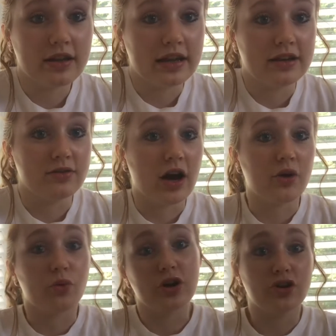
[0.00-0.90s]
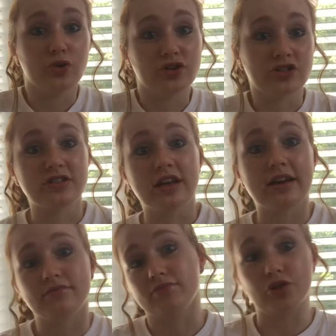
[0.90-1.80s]
and I want to do it just to
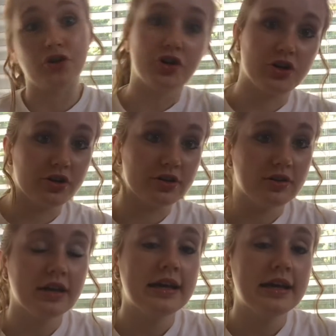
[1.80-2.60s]
look good.